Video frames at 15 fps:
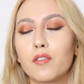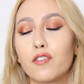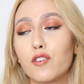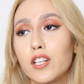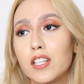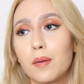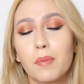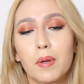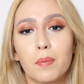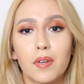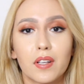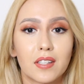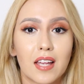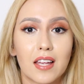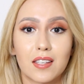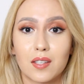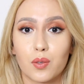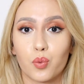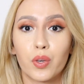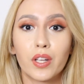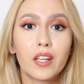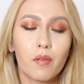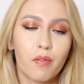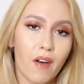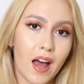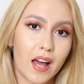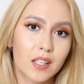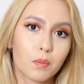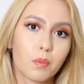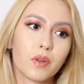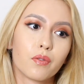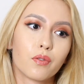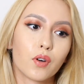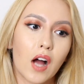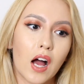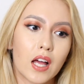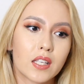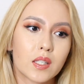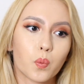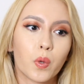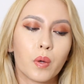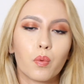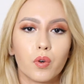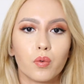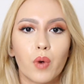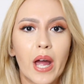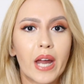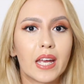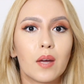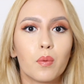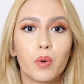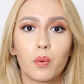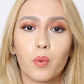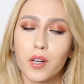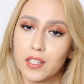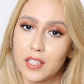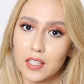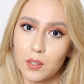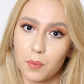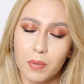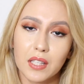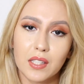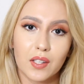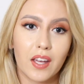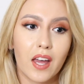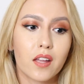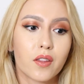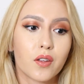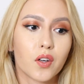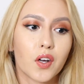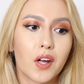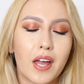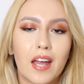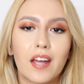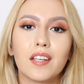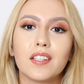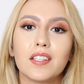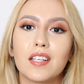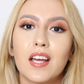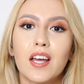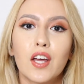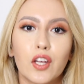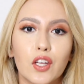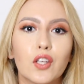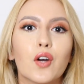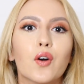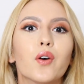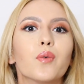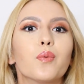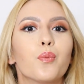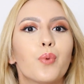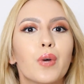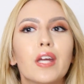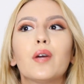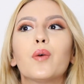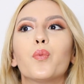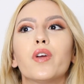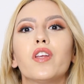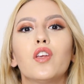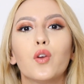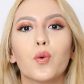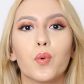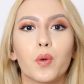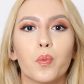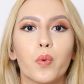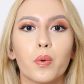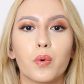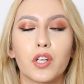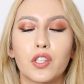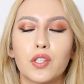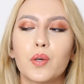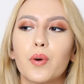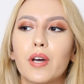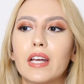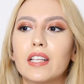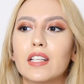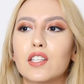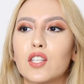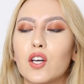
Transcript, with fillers: for some people it's, really fast, but for us, we were ready, we wanted to be together, and you know, we, we knew what we were doing.